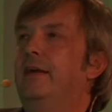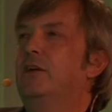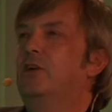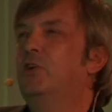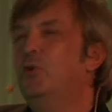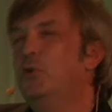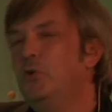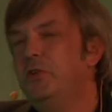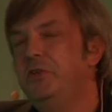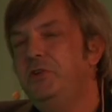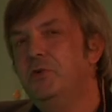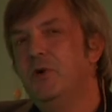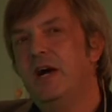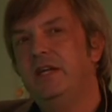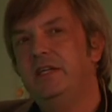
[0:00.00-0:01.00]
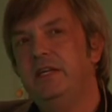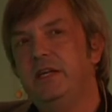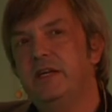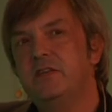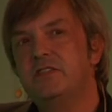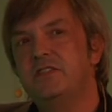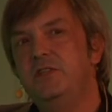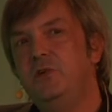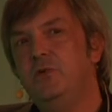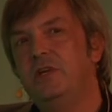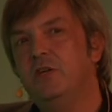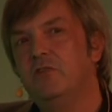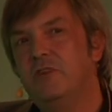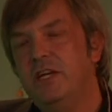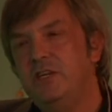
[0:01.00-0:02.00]
cool new ideas, new
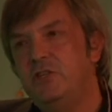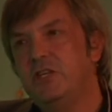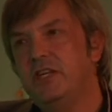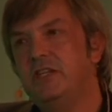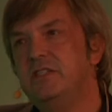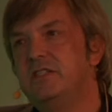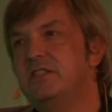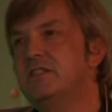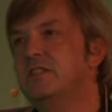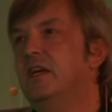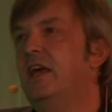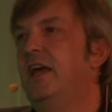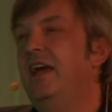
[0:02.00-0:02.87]
innovations.